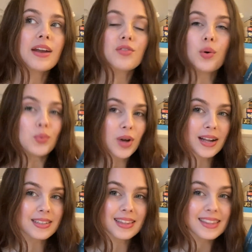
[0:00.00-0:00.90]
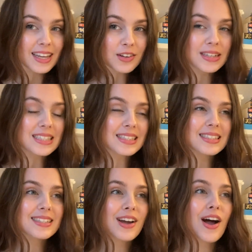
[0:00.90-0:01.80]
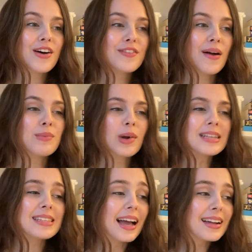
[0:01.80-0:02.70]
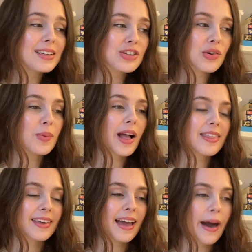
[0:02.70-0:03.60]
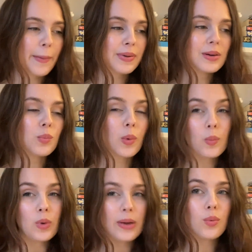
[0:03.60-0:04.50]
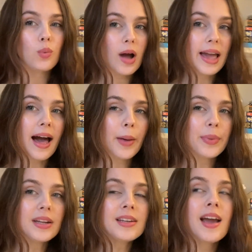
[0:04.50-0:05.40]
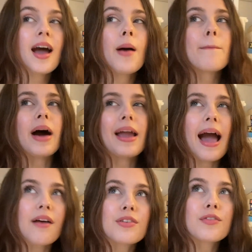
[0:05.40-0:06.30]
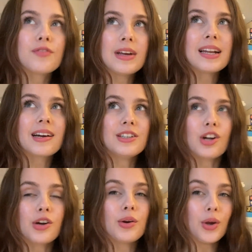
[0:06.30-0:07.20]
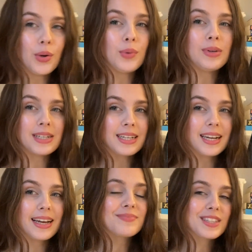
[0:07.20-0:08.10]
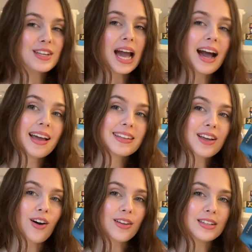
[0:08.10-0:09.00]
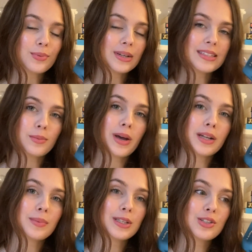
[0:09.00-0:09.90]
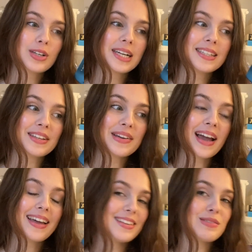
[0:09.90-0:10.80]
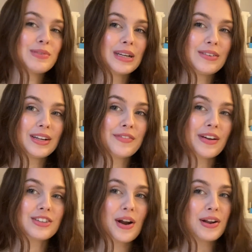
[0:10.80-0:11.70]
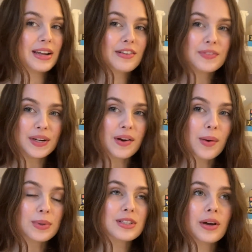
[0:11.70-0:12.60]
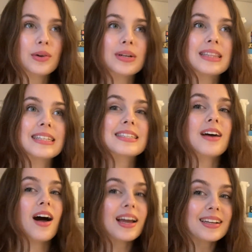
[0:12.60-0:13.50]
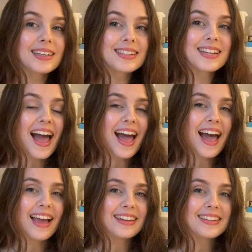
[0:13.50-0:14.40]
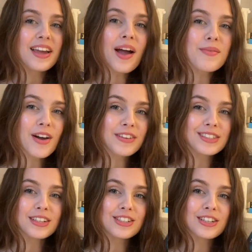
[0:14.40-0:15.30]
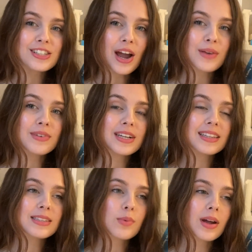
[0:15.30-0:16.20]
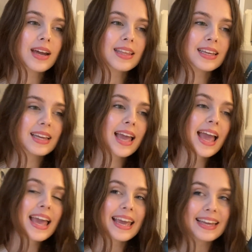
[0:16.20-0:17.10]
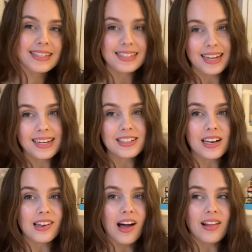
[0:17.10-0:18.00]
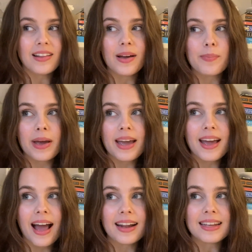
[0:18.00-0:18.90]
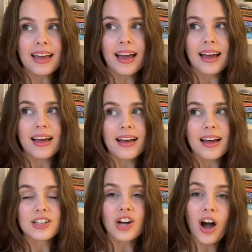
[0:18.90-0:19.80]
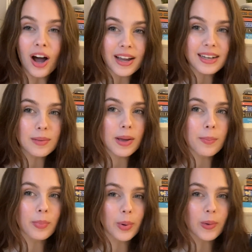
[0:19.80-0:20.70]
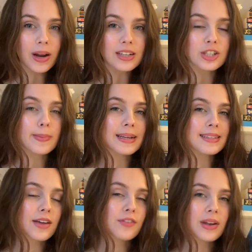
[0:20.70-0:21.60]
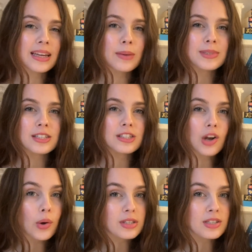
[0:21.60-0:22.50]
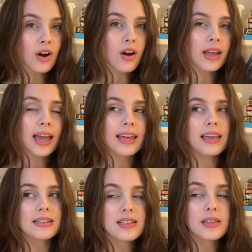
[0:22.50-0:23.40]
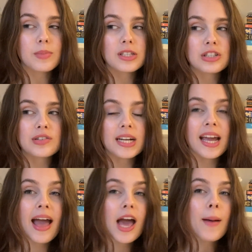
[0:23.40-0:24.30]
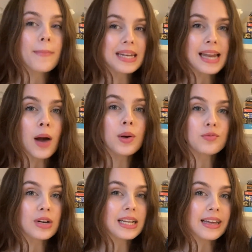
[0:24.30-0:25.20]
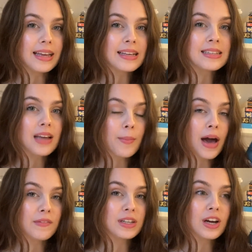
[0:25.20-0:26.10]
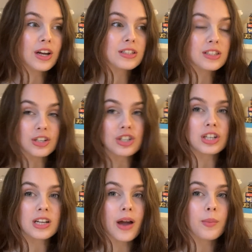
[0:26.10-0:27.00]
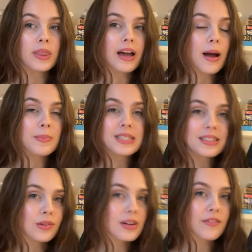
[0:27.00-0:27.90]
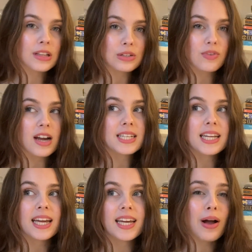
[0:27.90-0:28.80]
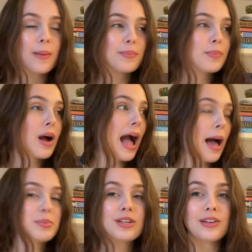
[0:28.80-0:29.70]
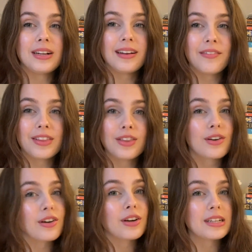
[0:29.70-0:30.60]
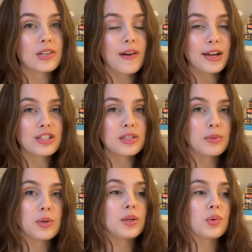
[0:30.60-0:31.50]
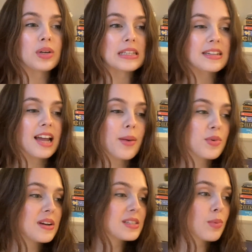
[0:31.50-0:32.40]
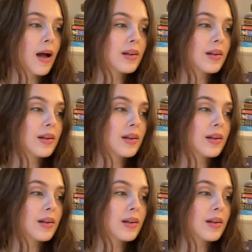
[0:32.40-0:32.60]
I've got all kinds of theories and stuff. I'm not exactly sure what I think happened and like why it happened, but I have a feeling I know who did it. So yeah, at its heart, this one is a murder mystery. So yeah, it's really fun trying to like figure out what's going on in this island. And yeah, I'm having such a good time reading this one. I think it did lull a bit and get a tiny bit boring just because I feel like it was a slow start getting into the mystery, but now it really is. I'm having such a good time with it. I'm still loving the writing. I'm absolutely loving the interactions between August and Emery as well.